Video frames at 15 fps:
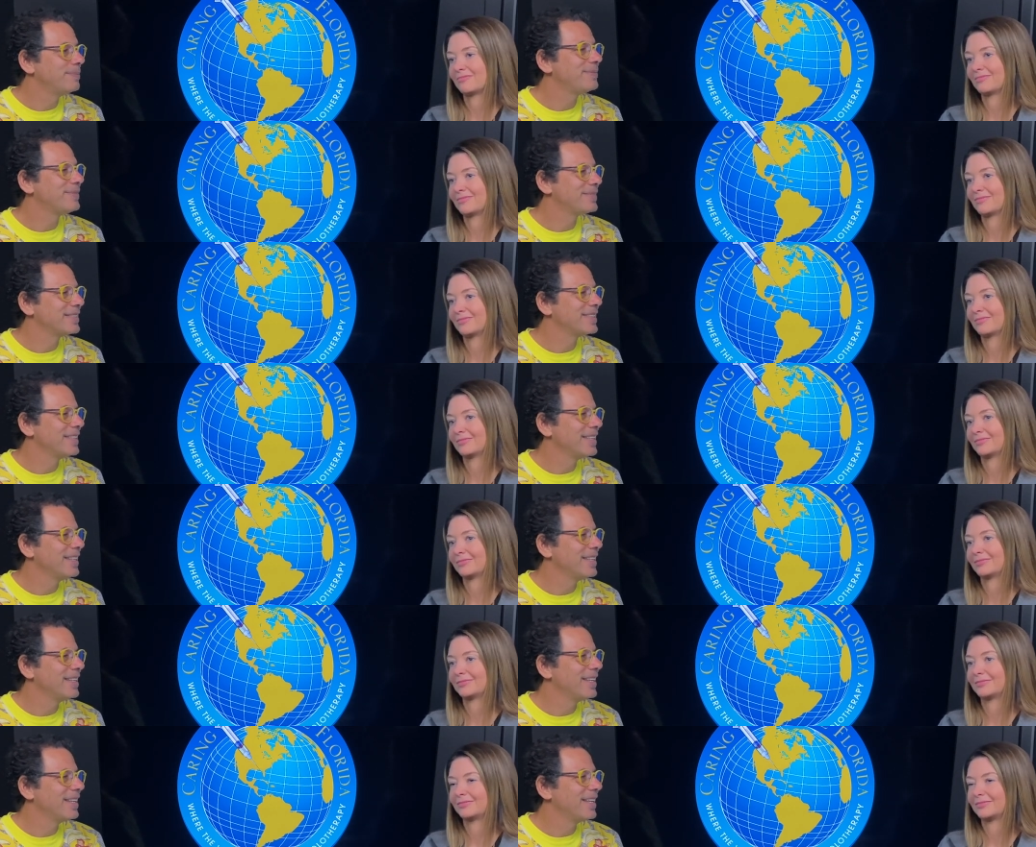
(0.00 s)

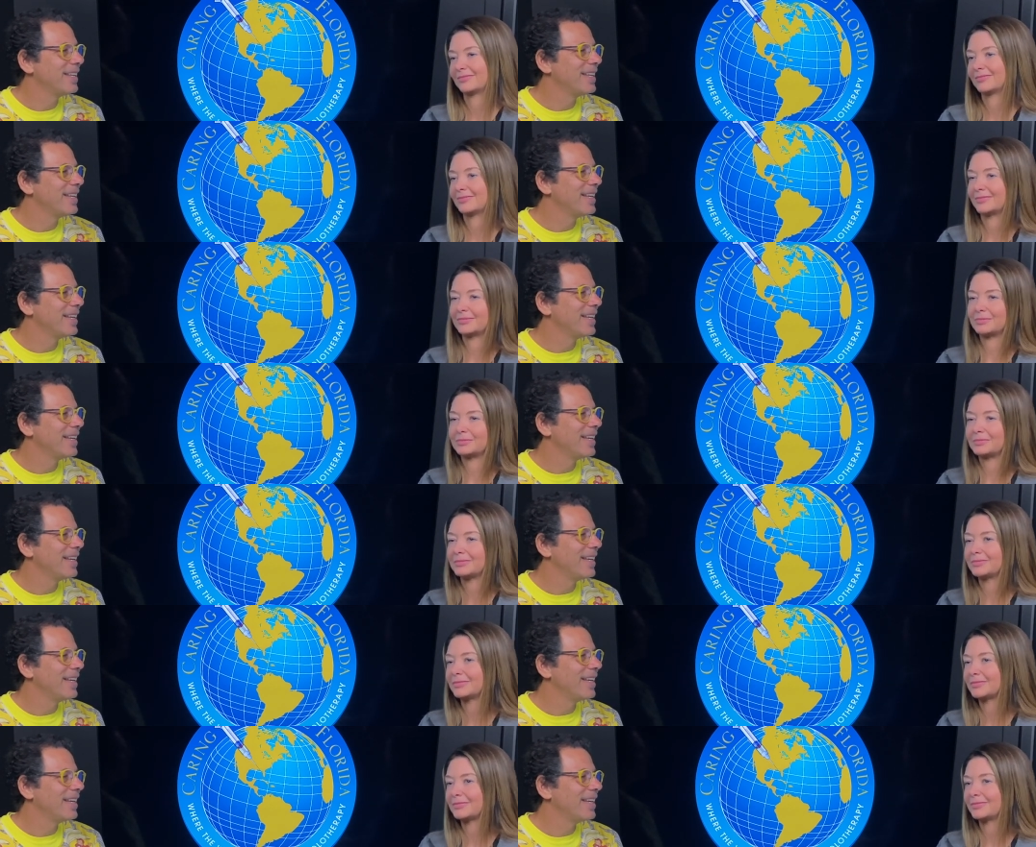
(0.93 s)

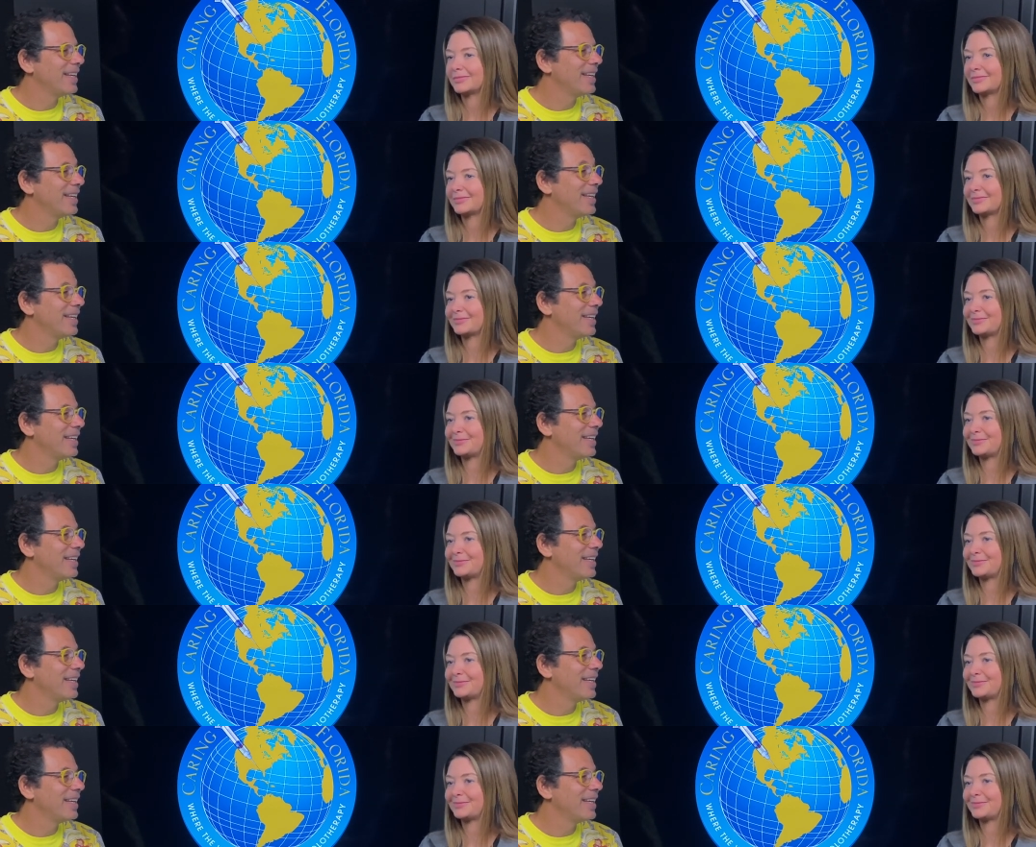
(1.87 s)
Nothing is said.